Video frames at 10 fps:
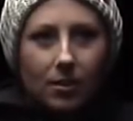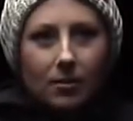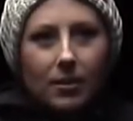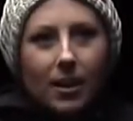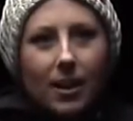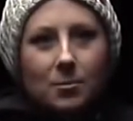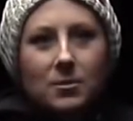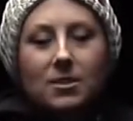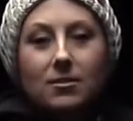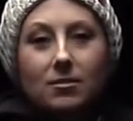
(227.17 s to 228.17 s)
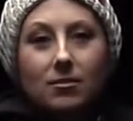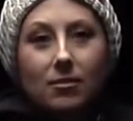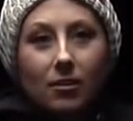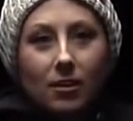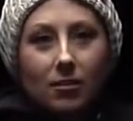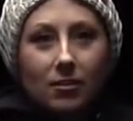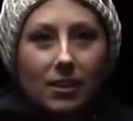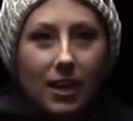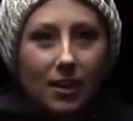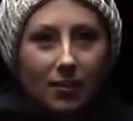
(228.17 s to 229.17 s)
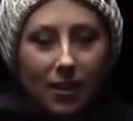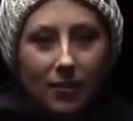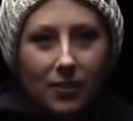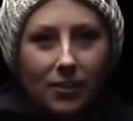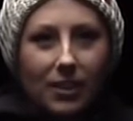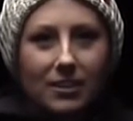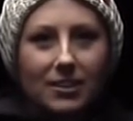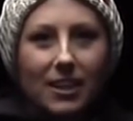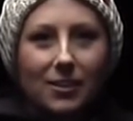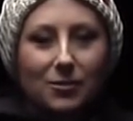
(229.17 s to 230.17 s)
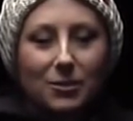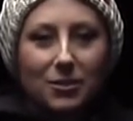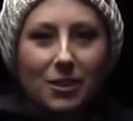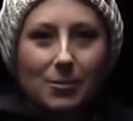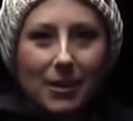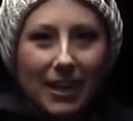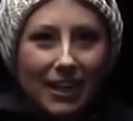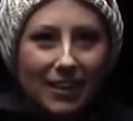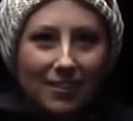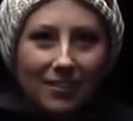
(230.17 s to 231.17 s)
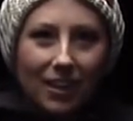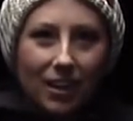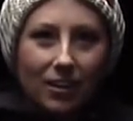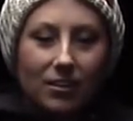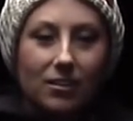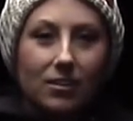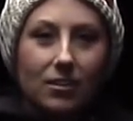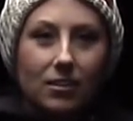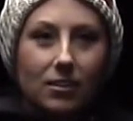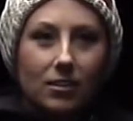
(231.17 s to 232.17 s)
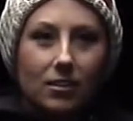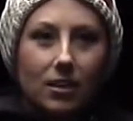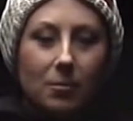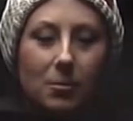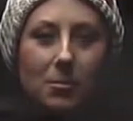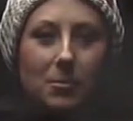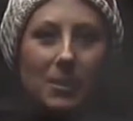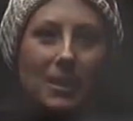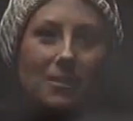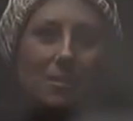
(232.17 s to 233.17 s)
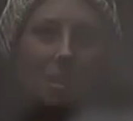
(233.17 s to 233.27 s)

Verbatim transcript: There were times going through it that I felt like Satan was creeping in, and I remember being in